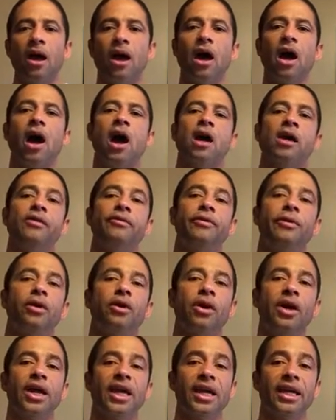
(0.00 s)
Or
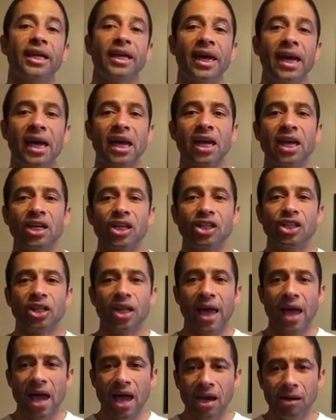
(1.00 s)
for a
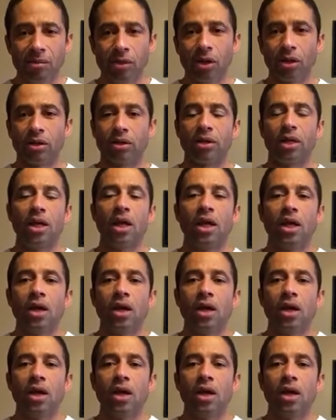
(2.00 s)
caged animal,